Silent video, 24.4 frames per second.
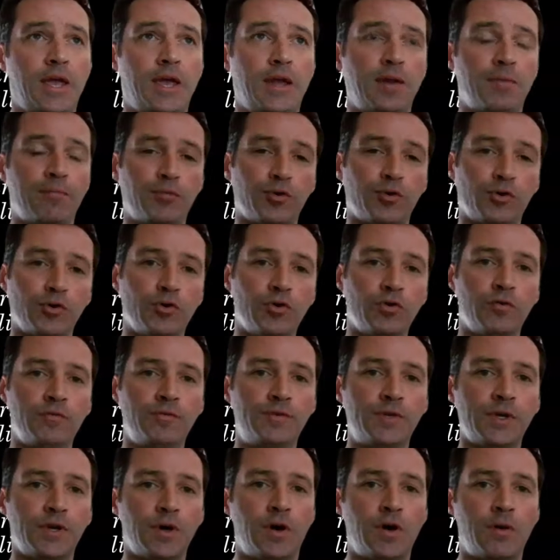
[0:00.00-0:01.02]
and
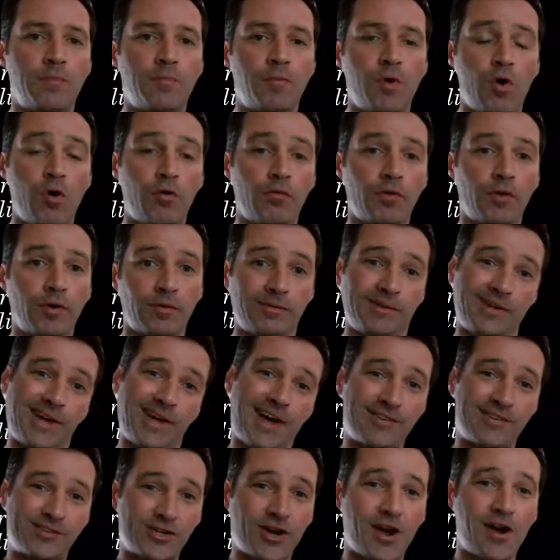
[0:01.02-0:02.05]
improved over
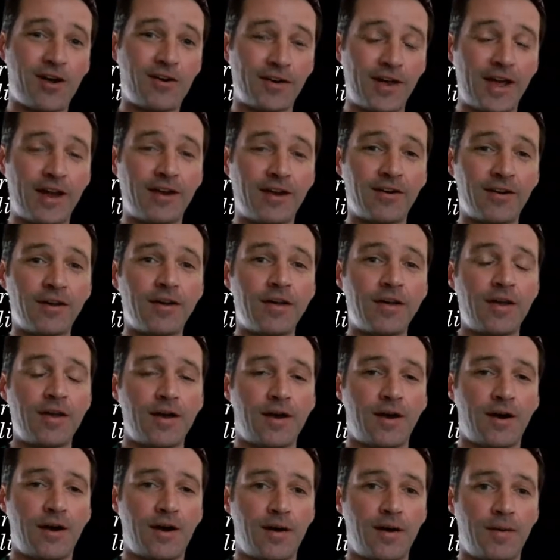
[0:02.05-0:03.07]
kind of trial and error,
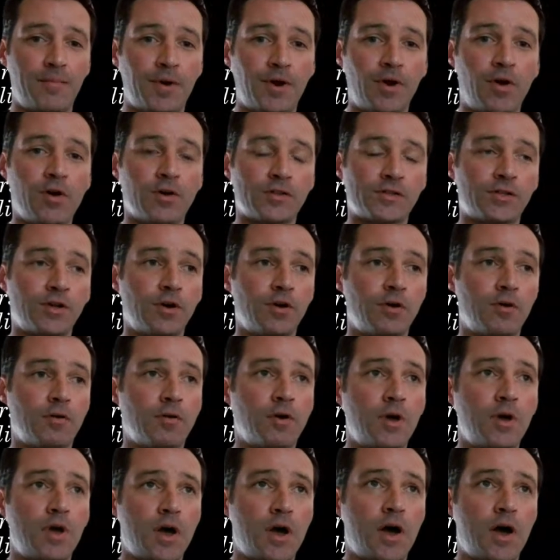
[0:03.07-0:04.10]
but
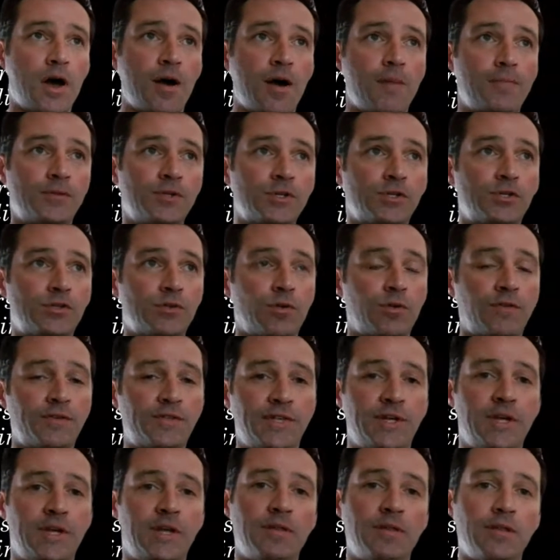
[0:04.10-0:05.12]
also just sort of
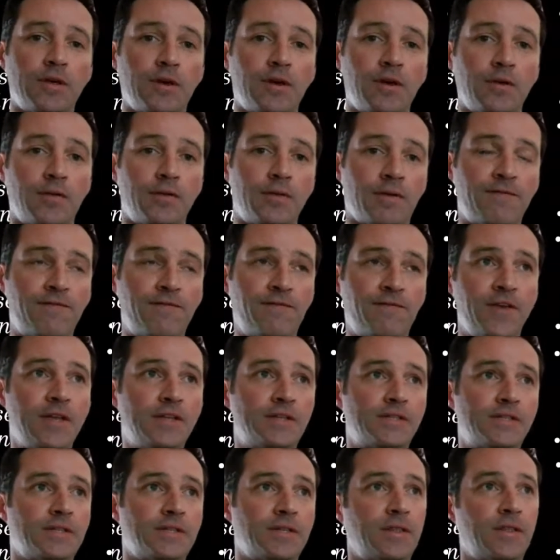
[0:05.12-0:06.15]
seeing the
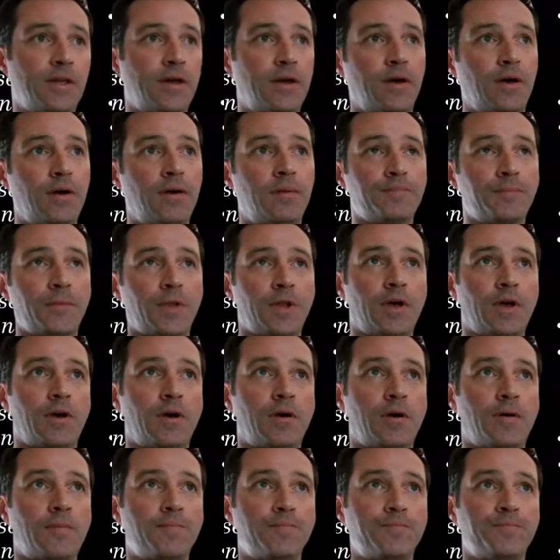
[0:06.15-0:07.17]
feats and the
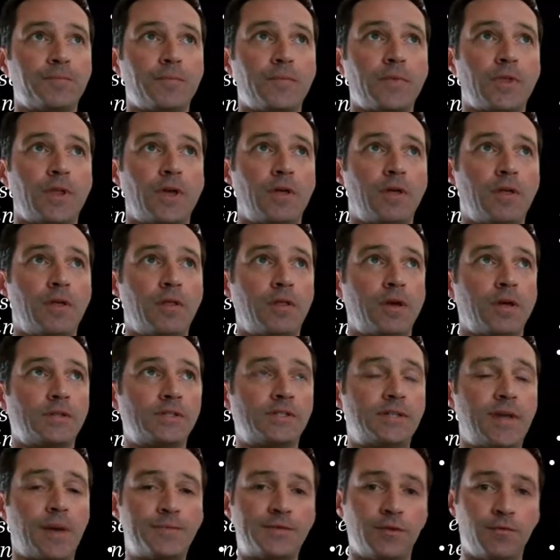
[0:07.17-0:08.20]

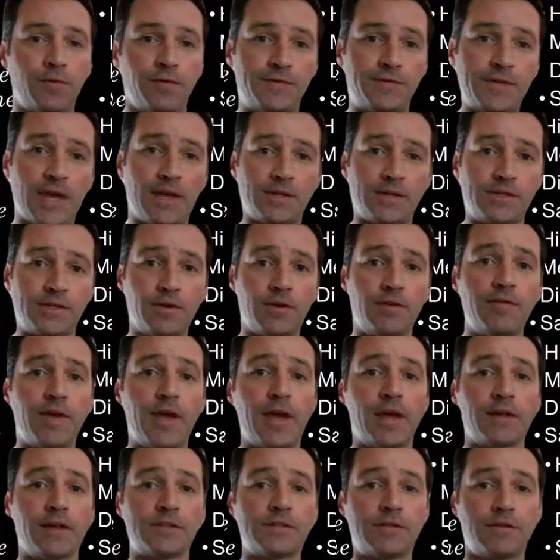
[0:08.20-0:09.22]
steps that we've taken to
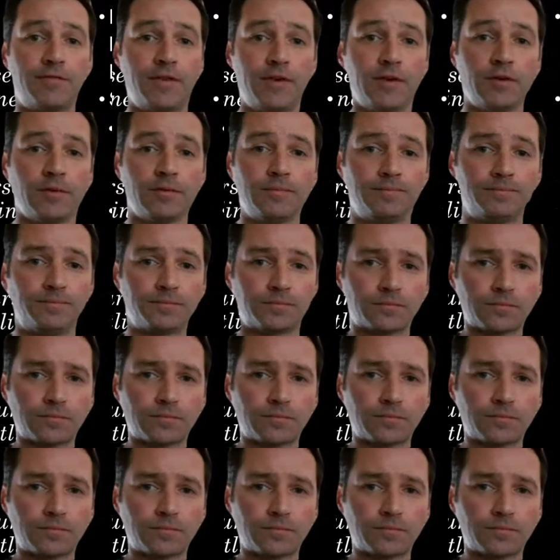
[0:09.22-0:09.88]
advance the field.